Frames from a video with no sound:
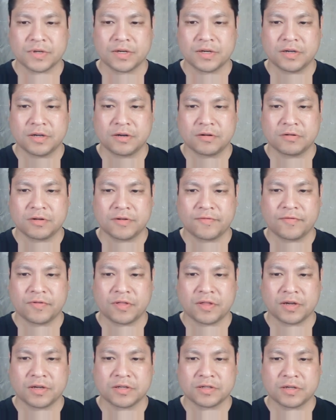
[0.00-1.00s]
you know, different
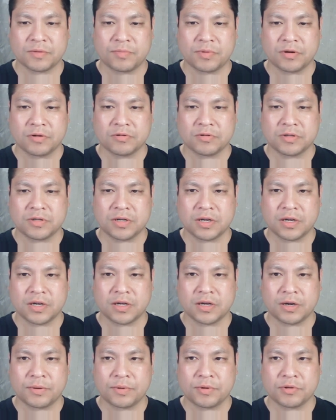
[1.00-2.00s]
things about
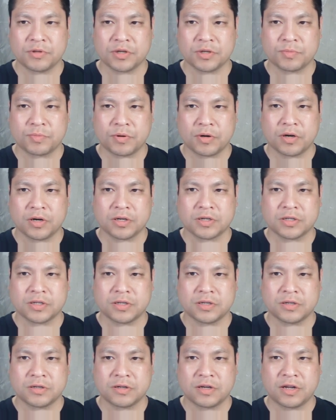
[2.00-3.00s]
these parks
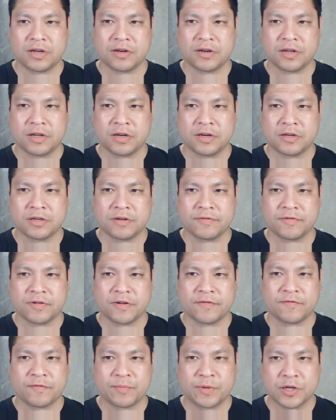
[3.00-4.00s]
and different
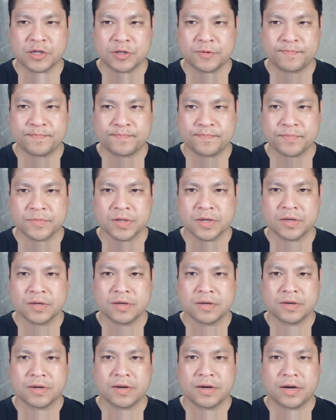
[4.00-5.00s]
information.
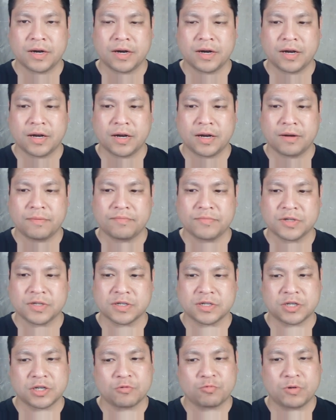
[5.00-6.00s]
This
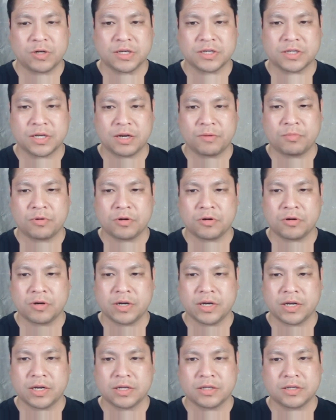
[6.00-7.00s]
is just one example,
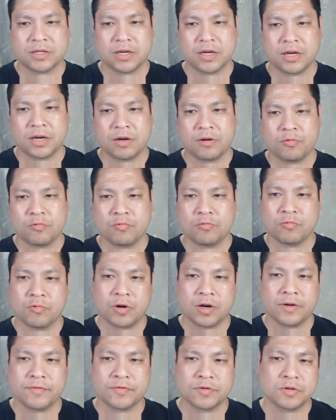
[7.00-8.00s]
and we'll
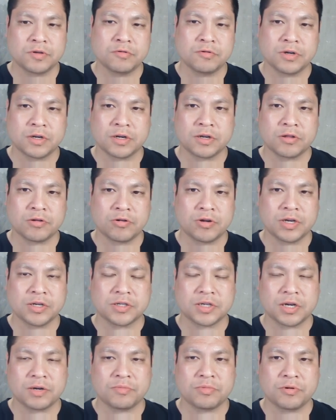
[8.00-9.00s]
have you doing another
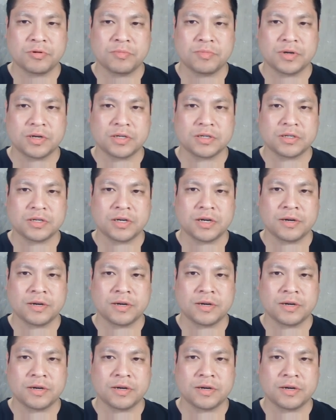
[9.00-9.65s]
example, but